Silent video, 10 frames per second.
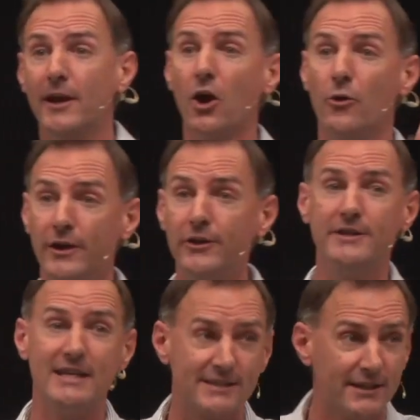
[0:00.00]
go in the
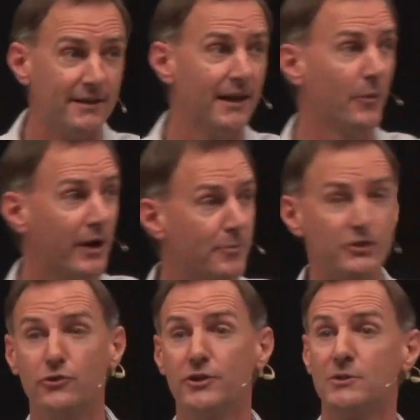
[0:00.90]
desert and we're going to
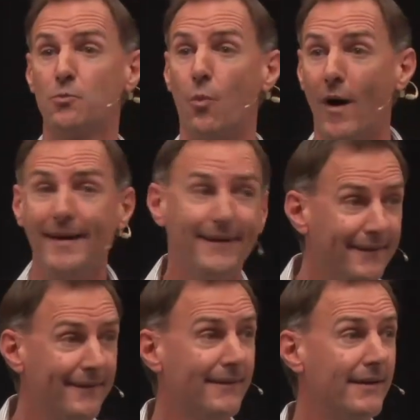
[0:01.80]
pursue this one